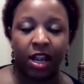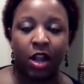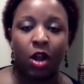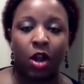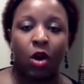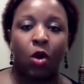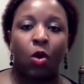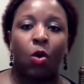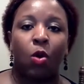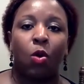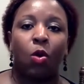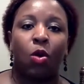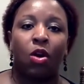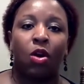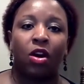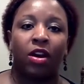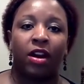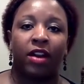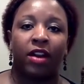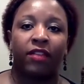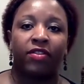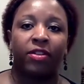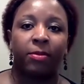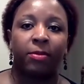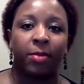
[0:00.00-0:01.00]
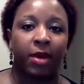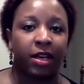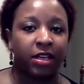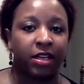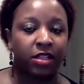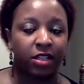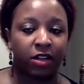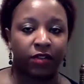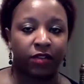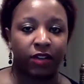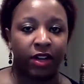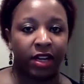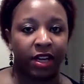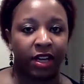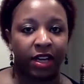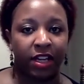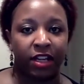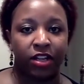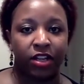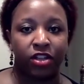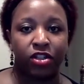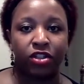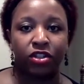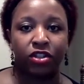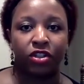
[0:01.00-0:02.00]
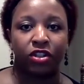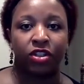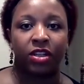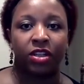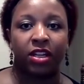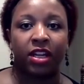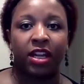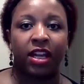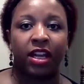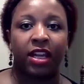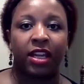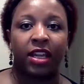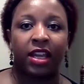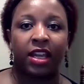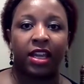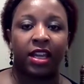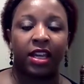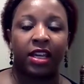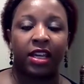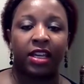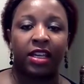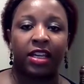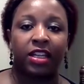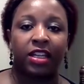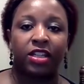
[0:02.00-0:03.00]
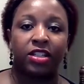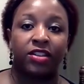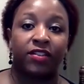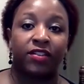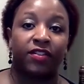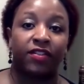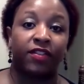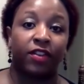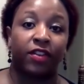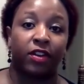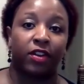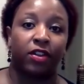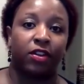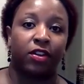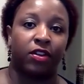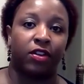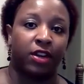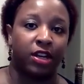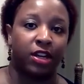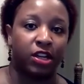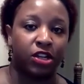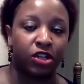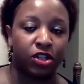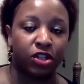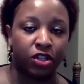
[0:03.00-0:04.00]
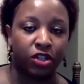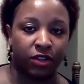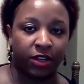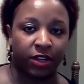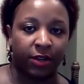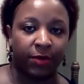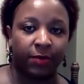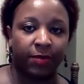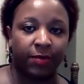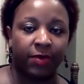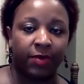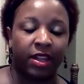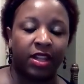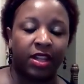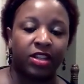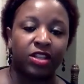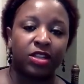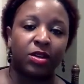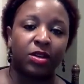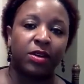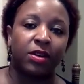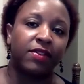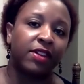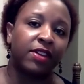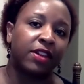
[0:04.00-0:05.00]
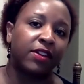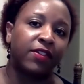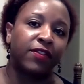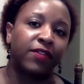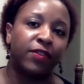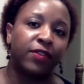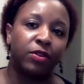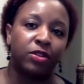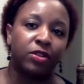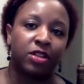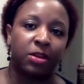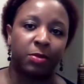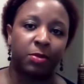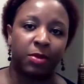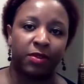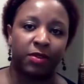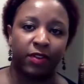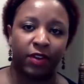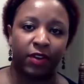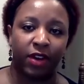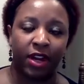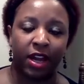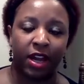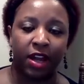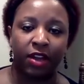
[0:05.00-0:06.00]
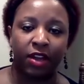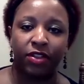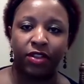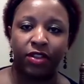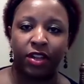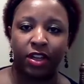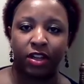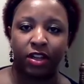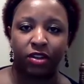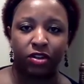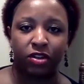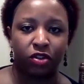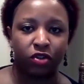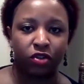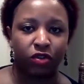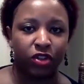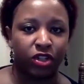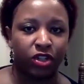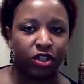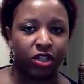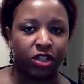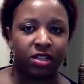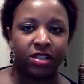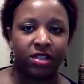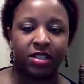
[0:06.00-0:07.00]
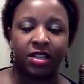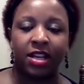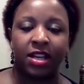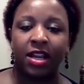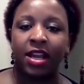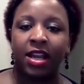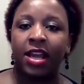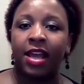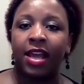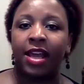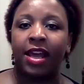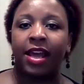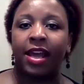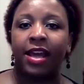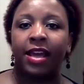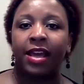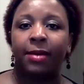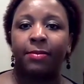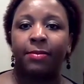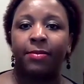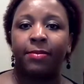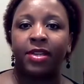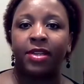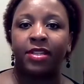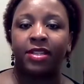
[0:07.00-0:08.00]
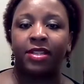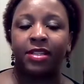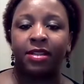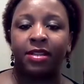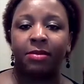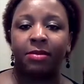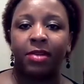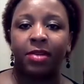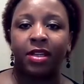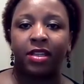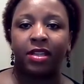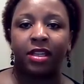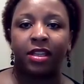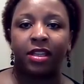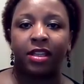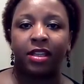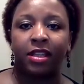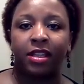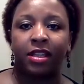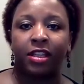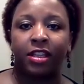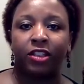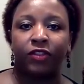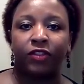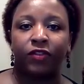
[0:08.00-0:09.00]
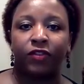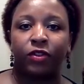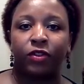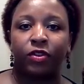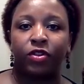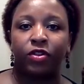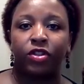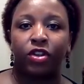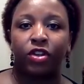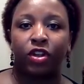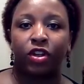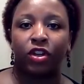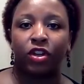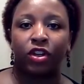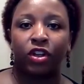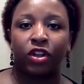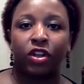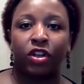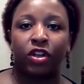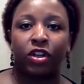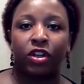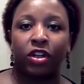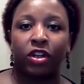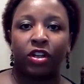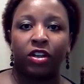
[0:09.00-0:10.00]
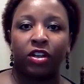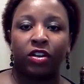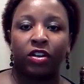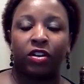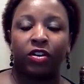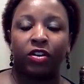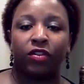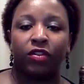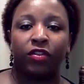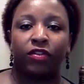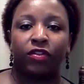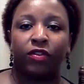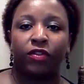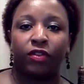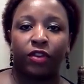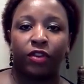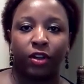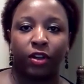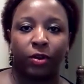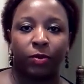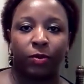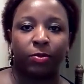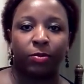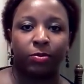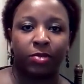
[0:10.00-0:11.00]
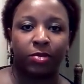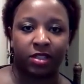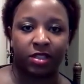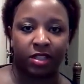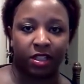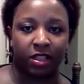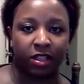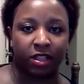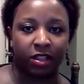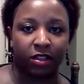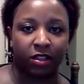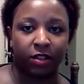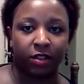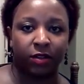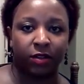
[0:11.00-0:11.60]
Or if the body's already injured, it can lead to further injury. And so even though foods can be very healthy and nutritious, it doesn't mean that these foods are good for you in particular.